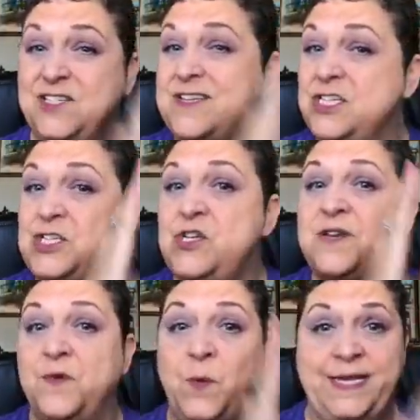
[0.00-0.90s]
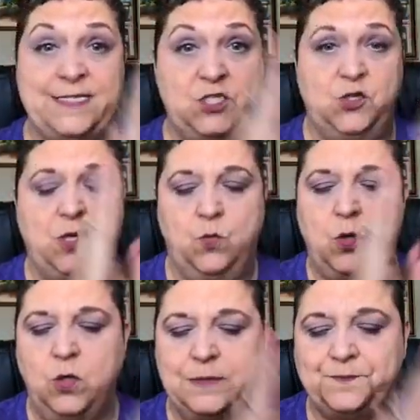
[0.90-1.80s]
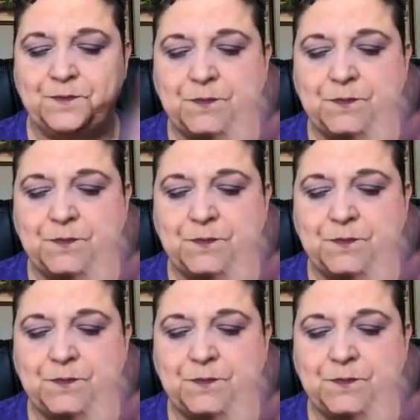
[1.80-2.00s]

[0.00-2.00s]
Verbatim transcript: So there's two different ways that you can roll it.